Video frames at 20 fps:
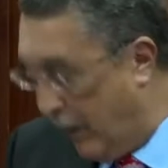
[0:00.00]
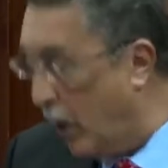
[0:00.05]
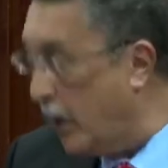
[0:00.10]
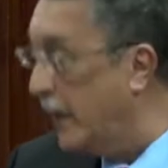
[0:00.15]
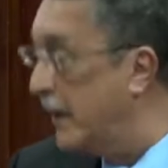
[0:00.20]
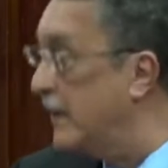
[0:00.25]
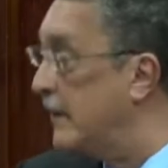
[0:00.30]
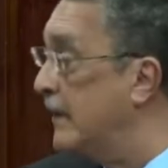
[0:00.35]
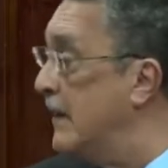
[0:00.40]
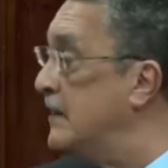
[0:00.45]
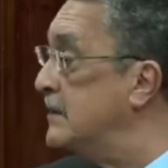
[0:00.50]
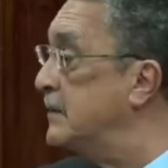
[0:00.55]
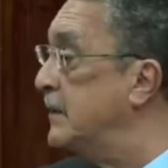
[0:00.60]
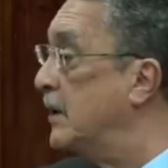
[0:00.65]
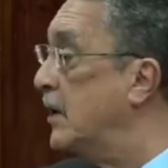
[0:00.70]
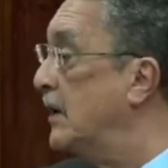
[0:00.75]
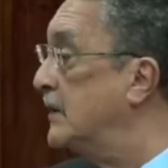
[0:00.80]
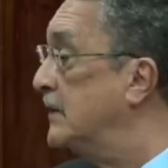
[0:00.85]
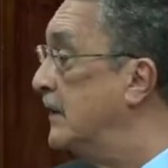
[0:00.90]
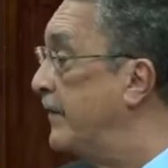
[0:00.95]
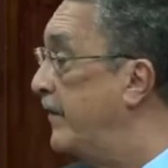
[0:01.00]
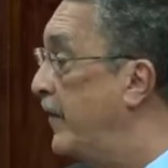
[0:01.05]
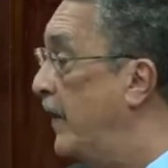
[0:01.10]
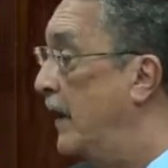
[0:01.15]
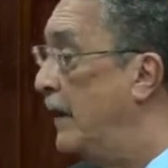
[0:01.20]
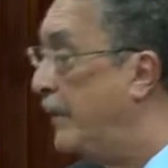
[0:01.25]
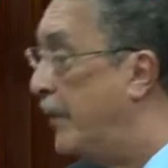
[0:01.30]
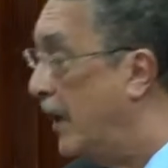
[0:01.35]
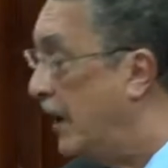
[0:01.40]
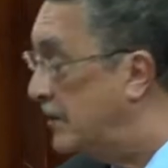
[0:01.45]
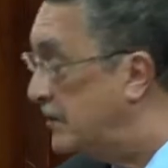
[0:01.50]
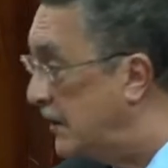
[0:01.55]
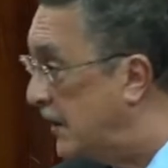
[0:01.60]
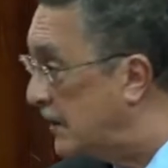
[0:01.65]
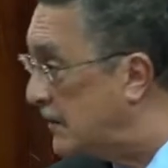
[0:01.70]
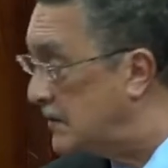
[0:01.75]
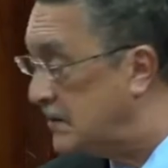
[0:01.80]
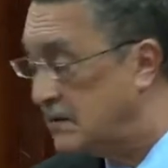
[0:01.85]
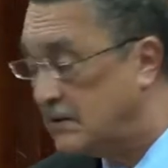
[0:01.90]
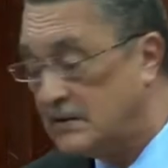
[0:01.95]
other things because of failed
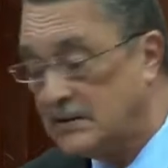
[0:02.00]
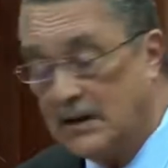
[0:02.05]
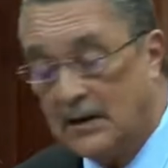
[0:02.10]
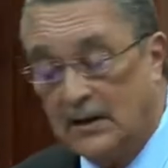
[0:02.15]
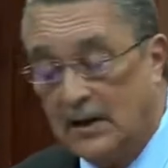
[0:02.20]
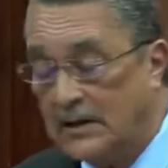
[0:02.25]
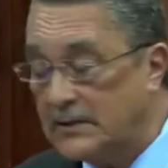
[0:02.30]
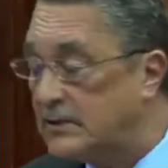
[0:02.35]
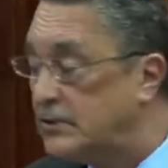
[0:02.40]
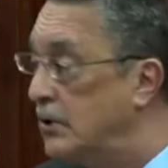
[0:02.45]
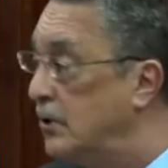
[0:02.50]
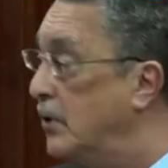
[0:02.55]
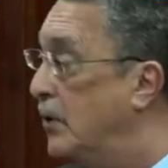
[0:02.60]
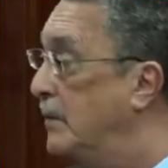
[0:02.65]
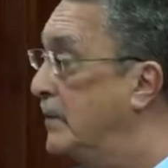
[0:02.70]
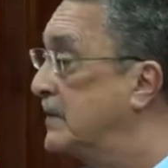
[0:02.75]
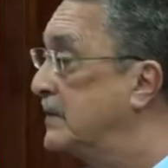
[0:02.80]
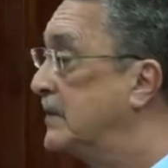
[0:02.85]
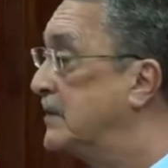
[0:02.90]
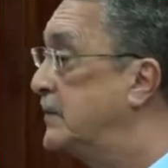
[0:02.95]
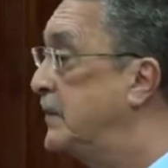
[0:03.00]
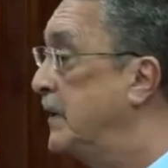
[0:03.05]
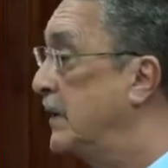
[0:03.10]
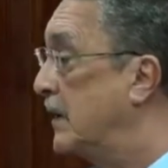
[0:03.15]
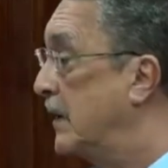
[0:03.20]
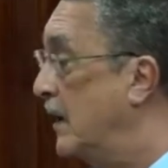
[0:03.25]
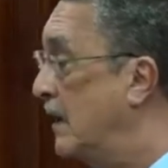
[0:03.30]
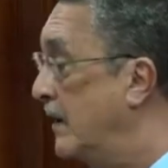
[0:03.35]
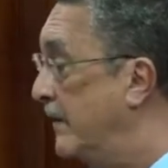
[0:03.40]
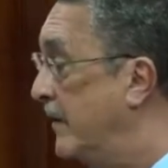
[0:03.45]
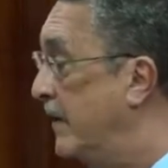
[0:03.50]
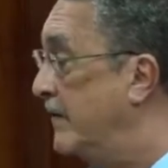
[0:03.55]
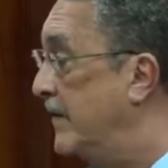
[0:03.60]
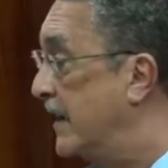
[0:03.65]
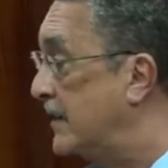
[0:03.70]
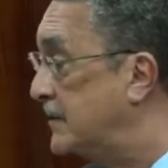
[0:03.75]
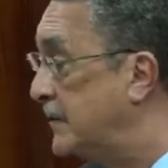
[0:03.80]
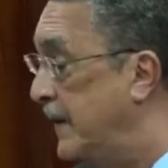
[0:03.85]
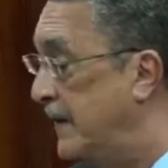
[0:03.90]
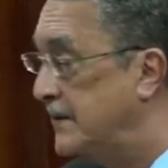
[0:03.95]
projects and also, Mr. Speaker, of
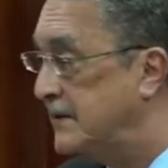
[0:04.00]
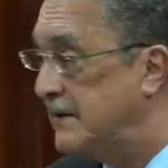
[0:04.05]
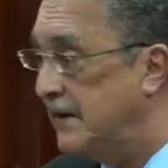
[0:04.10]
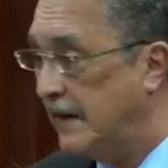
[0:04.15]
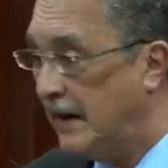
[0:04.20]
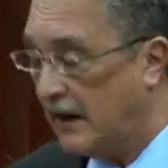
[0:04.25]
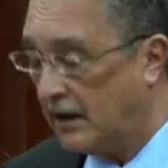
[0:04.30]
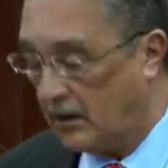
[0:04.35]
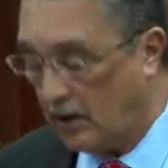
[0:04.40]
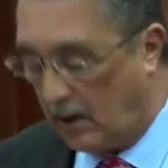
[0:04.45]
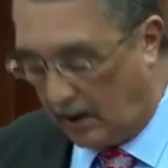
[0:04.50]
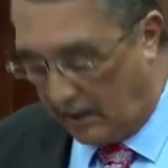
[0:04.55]
investments that had gone